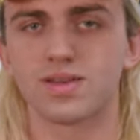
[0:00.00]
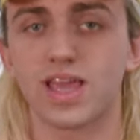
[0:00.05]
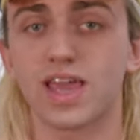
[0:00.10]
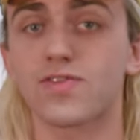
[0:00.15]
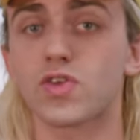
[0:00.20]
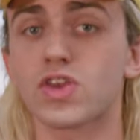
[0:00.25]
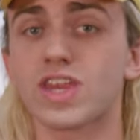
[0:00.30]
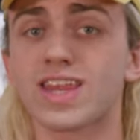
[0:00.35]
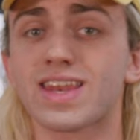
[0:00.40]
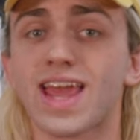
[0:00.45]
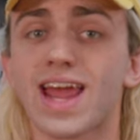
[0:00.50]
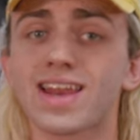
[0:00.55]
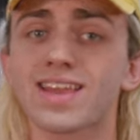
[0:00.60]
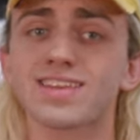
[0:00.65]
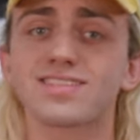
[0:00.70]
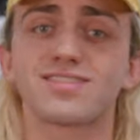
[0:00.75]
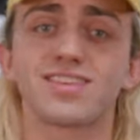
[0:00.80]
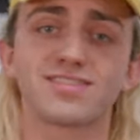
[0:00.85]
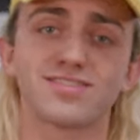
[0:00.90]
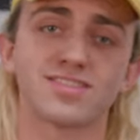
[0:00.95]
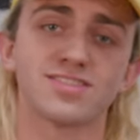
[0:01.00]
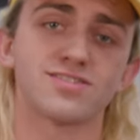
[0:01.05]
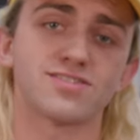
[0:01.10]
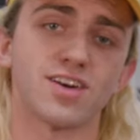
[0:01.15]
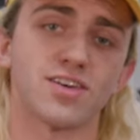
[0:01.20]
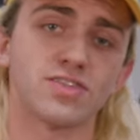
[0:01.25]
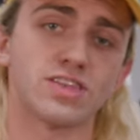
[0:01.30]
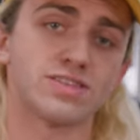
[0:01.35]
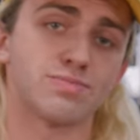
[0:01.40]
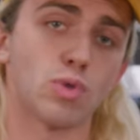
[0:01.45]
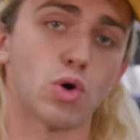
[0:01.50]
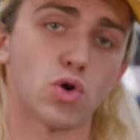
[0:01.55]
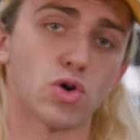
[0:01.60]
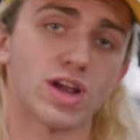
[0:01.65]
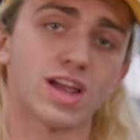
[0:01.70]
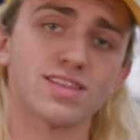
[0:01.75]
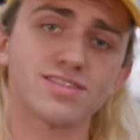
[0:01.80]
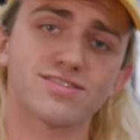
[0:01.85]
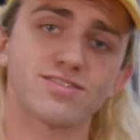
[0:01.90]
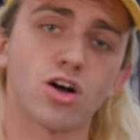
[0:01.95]
If you need any assistance on this motor
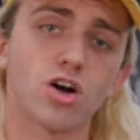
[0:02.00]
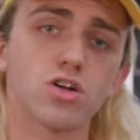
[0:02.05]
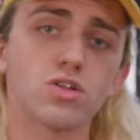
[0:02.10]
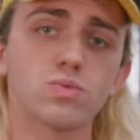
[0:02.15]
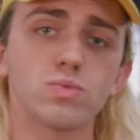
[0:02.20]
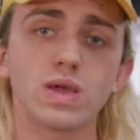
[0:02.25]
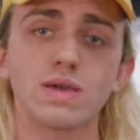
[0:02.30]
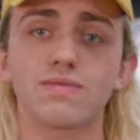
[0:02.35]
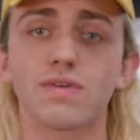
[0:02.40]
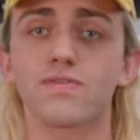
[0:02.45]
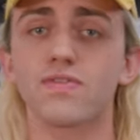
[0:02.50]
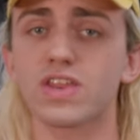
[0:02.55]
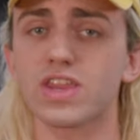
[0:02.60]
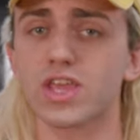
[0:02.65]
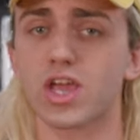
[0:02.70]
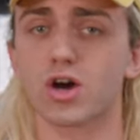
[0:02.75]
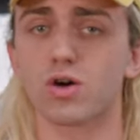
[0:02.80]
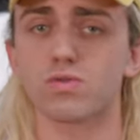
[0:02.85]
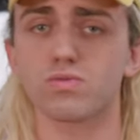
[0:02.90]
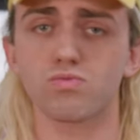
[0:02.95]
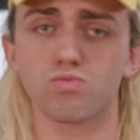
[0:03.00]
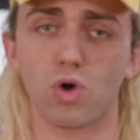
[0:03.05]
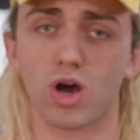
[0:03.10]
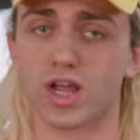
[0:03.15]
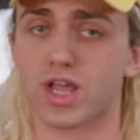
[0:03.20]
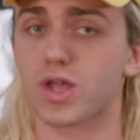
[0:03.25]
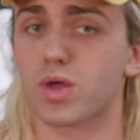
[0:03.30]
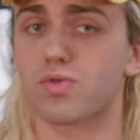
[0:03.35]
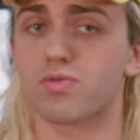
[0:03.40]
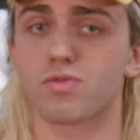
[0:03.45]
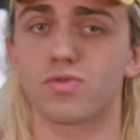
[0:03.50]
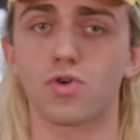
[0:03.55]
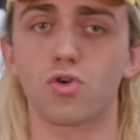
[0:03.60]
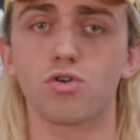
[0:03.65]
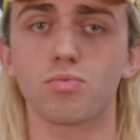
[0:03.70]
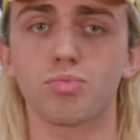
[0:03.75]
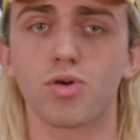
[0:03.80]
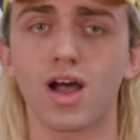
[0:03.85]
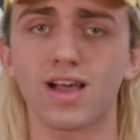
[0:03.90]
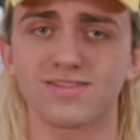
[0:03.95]
install, we have a video walking you through the
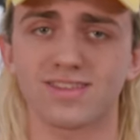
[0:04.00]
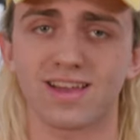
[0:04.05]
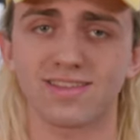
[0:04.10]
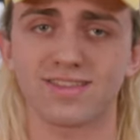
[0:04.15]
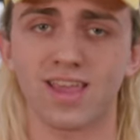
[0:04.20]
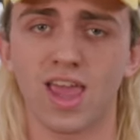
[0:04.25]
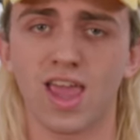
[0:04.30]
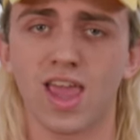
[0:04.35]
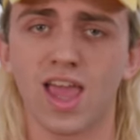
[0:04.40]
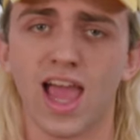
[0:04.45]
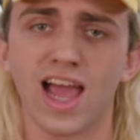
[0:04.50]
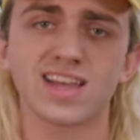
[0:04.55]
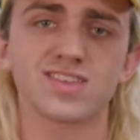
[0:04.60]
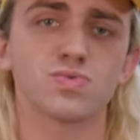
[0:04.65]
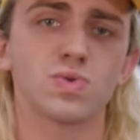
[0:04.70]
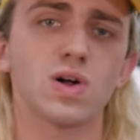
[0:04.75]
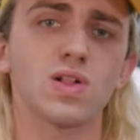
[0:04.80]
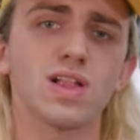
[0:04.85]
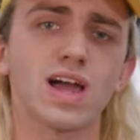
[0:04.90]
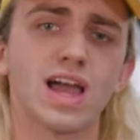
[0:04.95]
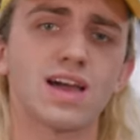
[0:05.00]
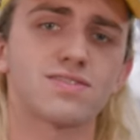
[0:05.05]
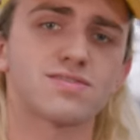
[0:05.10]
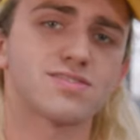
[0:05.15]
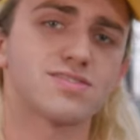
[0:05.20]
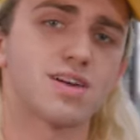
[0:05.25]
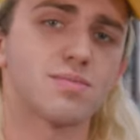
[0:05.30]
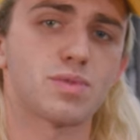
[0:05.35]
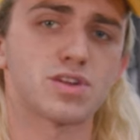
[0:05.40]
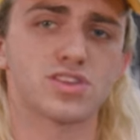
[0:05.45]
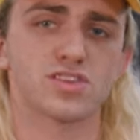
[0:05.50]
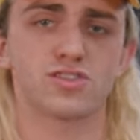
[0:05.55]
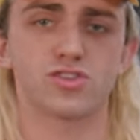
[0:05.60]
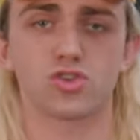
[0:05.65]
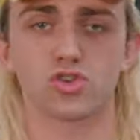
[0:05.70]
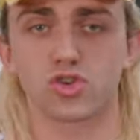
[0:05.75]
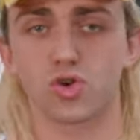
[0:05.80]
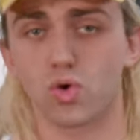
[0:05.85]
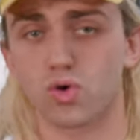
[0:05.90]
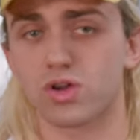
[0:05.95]
whole process, as well as a bunch of
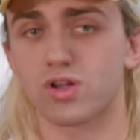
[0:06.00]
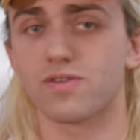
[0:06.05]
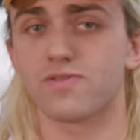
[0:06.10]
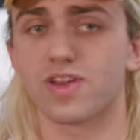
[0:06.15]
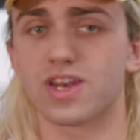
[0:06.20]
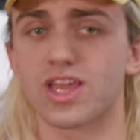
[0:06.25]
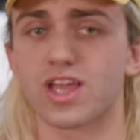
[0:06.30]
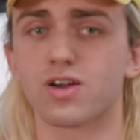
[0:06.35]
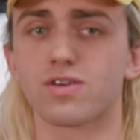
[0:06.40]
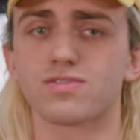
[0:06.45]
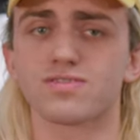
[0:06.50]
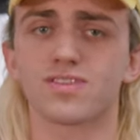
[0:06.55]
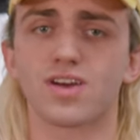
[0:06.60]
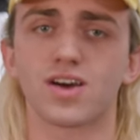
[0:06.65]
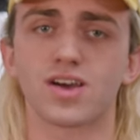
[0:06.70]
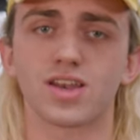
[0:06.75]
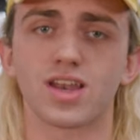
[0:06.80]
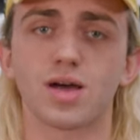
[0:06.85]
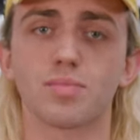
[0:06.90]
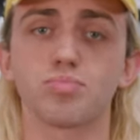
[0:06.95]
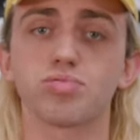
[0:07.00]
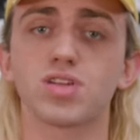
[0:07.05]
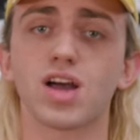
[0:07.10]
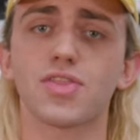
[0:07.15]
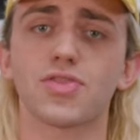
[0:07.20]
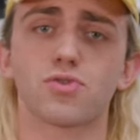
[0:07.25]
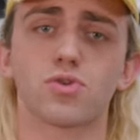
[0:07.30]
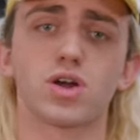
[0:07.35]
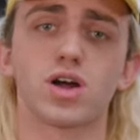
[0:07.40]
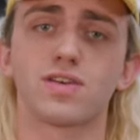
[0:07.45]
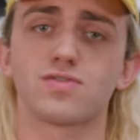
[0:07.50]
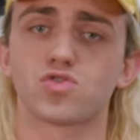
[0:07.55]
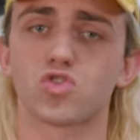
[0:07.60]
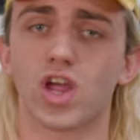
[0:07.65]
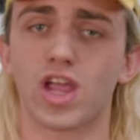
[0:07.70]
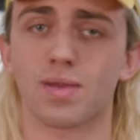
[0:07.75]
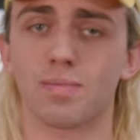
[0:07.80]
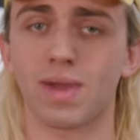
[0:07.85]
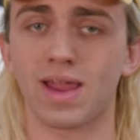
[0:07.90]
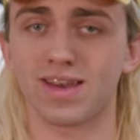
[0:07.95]
tutorial videos on a plethora of
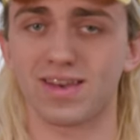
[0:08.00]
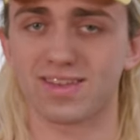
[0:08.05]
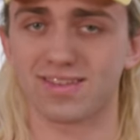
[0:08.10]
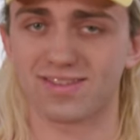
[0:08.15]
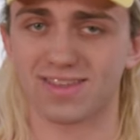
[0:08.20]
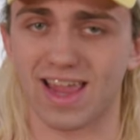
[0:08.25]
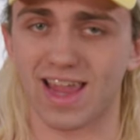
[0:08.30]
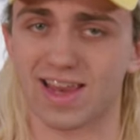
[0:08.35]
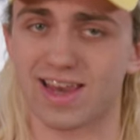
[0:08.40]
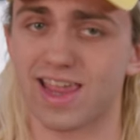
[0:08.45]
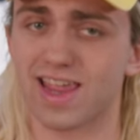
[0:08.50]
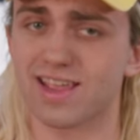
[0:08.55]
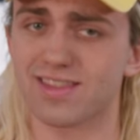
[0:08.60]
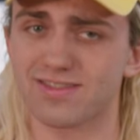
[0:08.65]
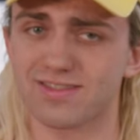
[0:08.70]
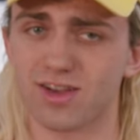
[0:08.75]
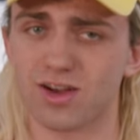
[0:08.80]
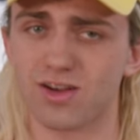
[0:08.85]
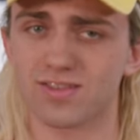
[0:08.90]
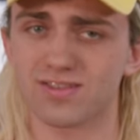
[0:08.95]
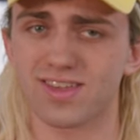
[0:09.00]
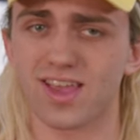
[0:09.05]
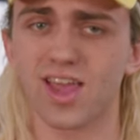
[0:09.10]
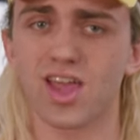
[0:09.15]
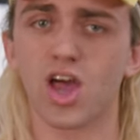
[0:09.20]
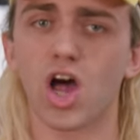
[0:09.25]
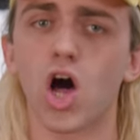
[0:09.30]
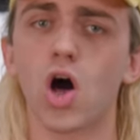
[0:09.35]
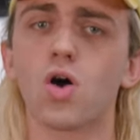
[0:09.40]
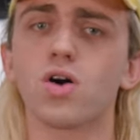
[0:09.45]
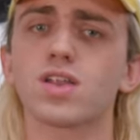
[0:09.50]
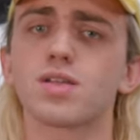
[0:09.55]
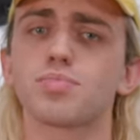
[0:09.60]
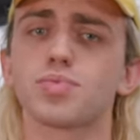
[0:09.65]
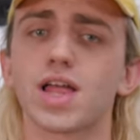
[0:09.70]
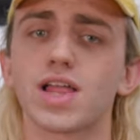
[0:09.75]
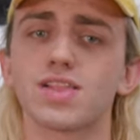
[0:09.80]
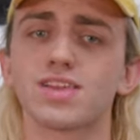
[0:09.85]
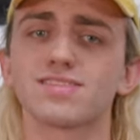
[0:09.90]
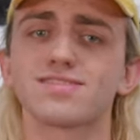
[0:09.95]
trike maintenance and installs on a
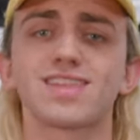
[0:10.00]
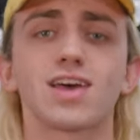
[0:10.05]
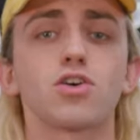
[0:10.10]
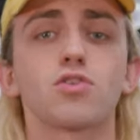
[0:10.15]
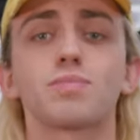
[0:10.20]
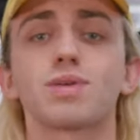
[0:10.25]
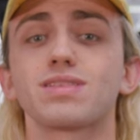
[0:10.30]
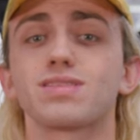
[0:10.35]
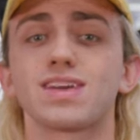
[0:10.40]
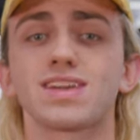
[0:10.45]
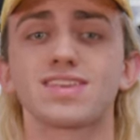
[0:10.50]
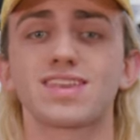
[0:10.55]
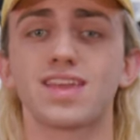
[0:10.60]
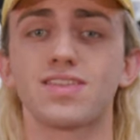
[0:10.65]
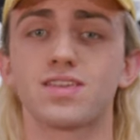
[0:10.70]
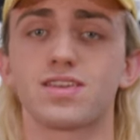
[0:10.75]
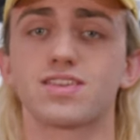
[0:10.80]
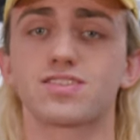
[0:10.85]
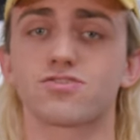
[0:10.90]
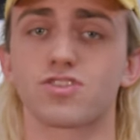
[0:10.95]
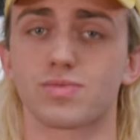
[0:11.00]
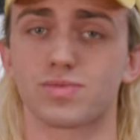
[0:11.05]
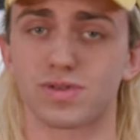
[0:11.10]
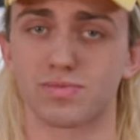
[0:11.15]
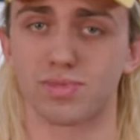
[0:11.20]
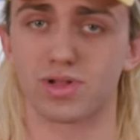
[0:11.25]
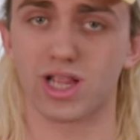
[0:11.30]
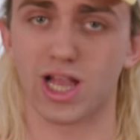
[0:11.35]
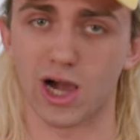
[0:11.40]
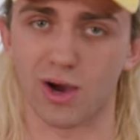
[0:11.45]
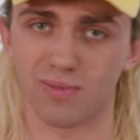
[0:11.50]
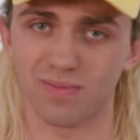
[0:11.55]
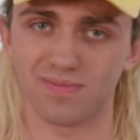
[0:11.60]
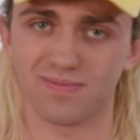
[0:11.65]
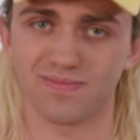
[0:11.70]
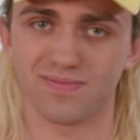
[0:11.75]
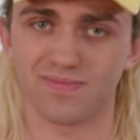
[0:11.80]
playlist that will be linked in the description below.